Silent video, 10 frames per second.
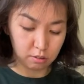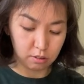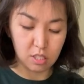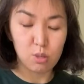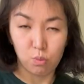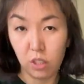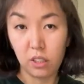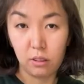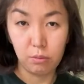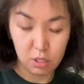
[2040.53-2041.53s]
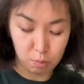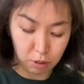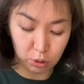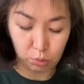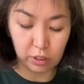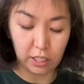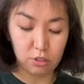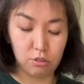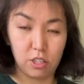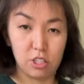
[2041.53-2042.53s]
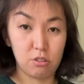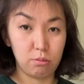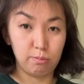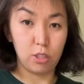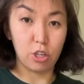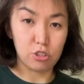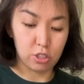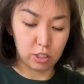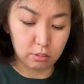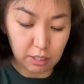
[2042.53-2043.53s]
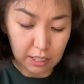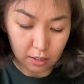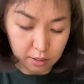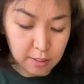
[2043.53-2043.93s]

this part will get stretched. Logical, right?